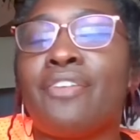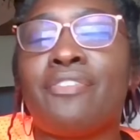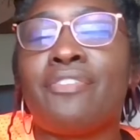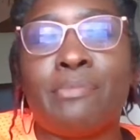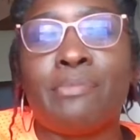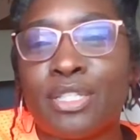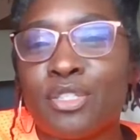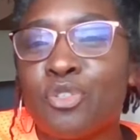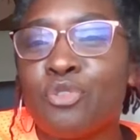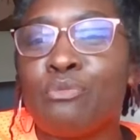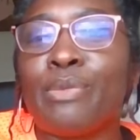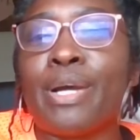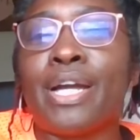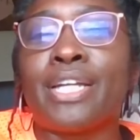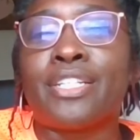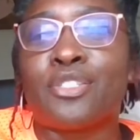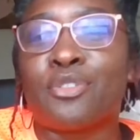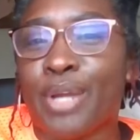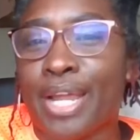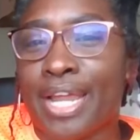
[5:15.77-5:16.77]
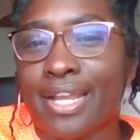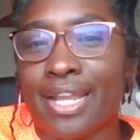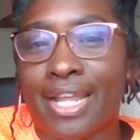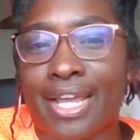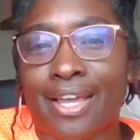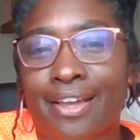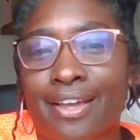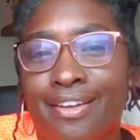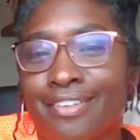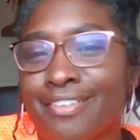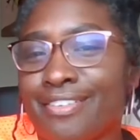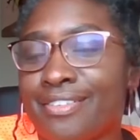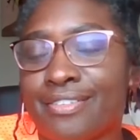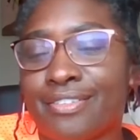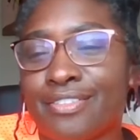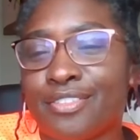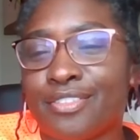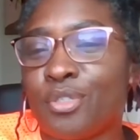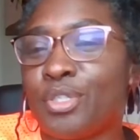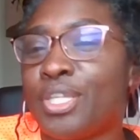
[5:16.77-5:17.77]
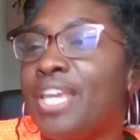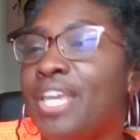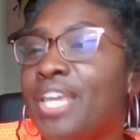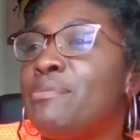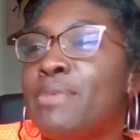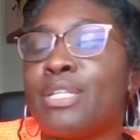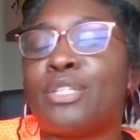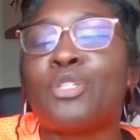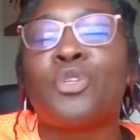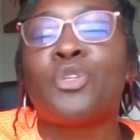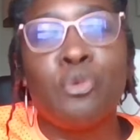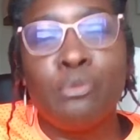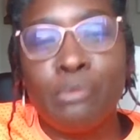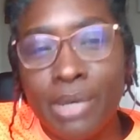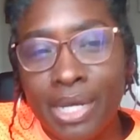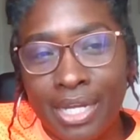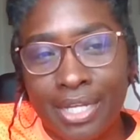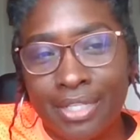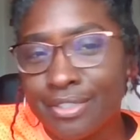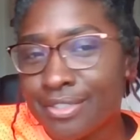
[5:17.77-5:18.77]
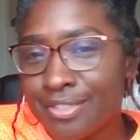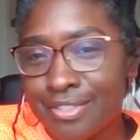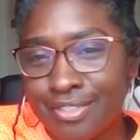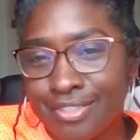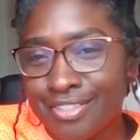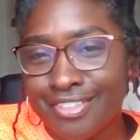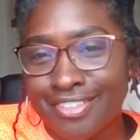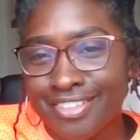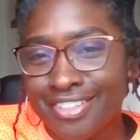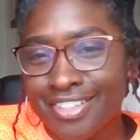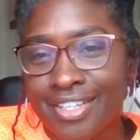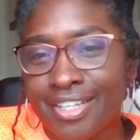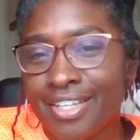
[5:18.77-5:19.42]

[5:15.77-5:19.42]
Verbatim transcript: you giving me too much right now. You're giving me too much.